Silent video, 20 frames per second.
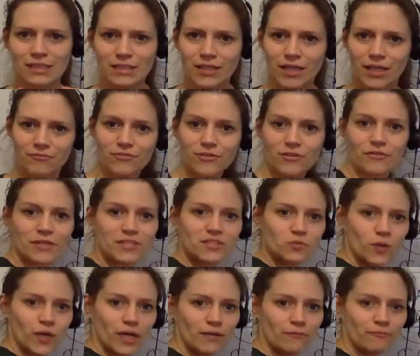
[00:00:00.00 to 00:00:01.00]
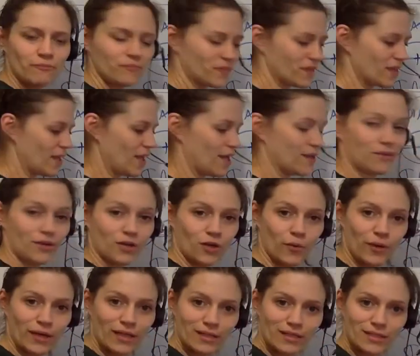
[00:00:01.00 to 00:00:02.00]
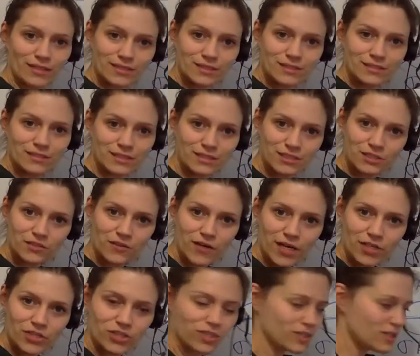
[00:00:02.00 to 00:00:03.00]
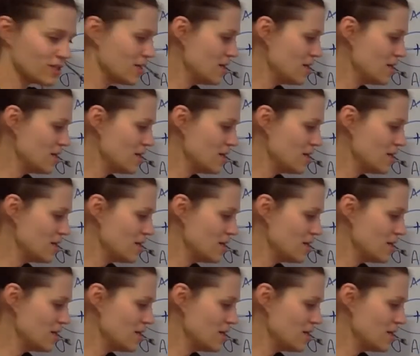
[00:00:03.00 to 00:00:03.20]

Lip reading: if they're this way and they're going this direction,